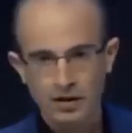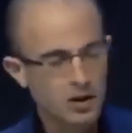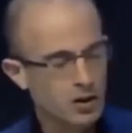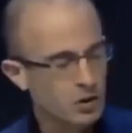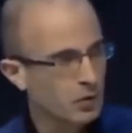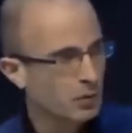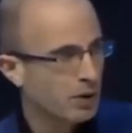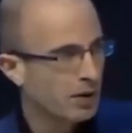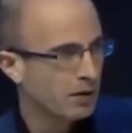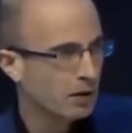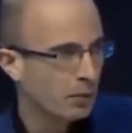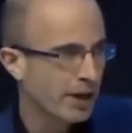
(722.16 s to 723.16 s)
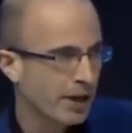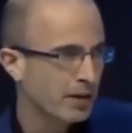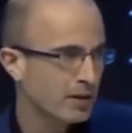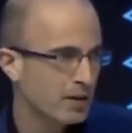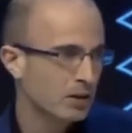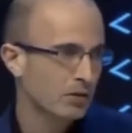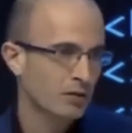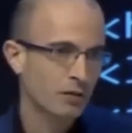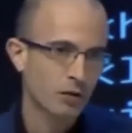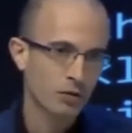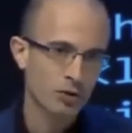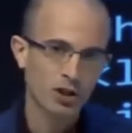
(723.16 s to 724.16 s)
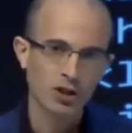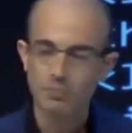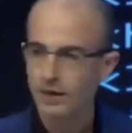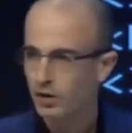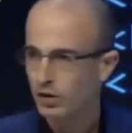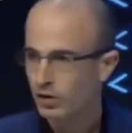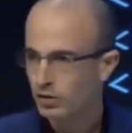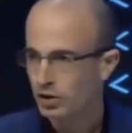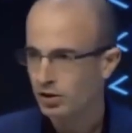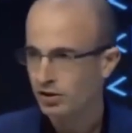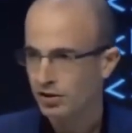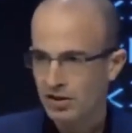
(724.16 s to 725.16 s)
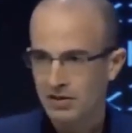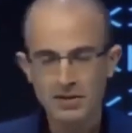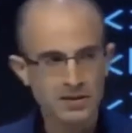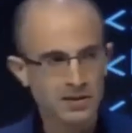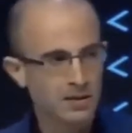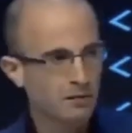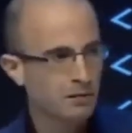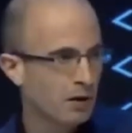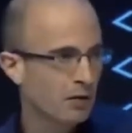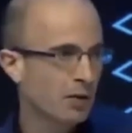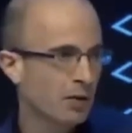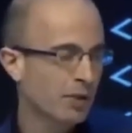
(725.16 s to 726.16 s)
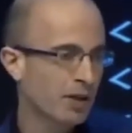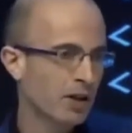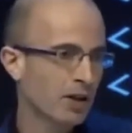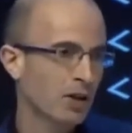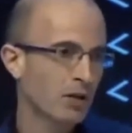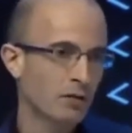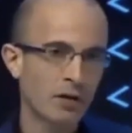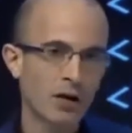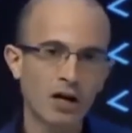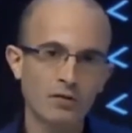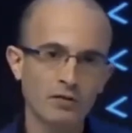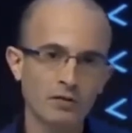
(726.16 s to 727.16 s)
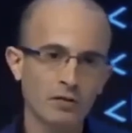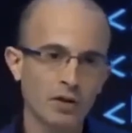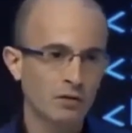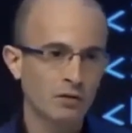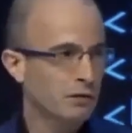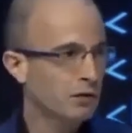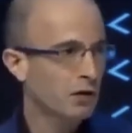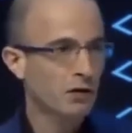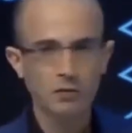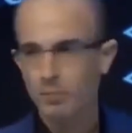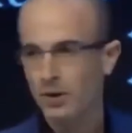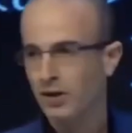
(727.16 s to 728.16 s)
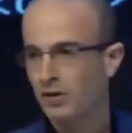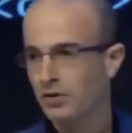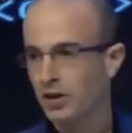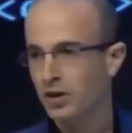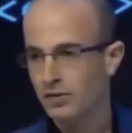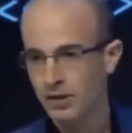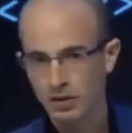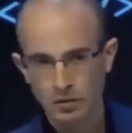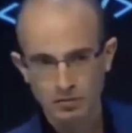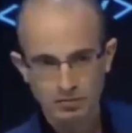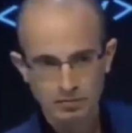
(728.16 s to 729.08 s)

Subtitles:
This will be the greatest revolution in biology since the very beginning of life 4 billion years ago.